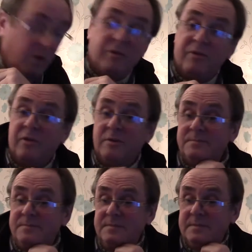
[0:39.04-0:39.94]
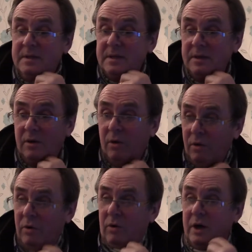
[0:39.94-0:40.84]
buff,
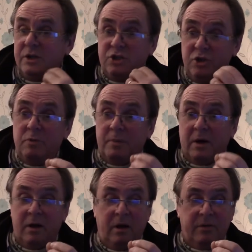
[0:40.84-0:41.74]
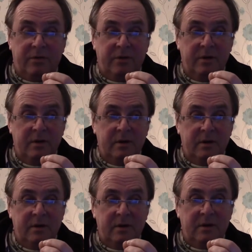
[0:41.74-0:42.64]
or a tube of cloth,
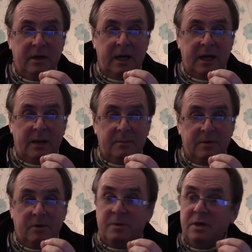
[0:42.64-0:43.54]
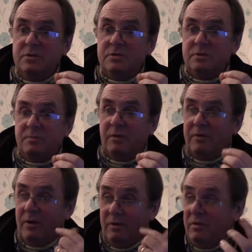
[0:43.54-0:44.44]
could be used as a
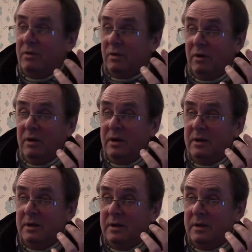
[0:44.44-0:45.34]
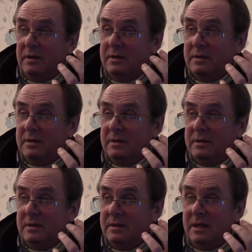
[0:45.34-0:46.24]
buff, or
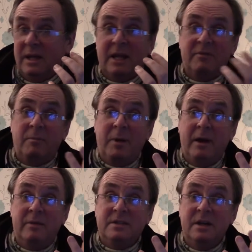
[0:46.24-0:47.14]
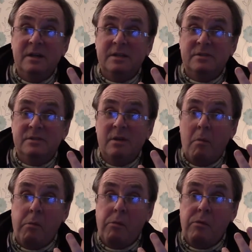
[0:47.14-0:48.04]
a leg of a pair of tights,
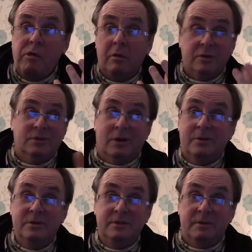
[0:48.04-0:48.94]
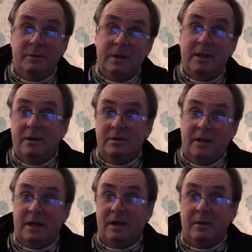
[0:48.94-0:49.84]
or stockings if you really
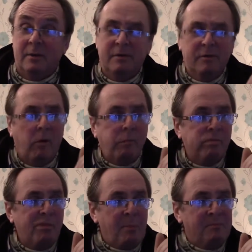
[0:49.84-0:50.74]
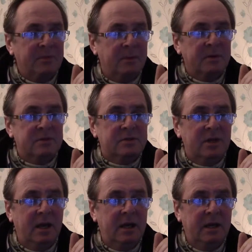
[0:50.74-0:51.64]
got that kind of wife. But
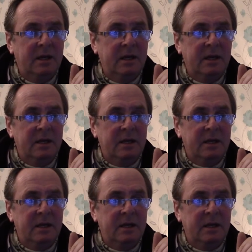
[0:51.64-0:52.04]
the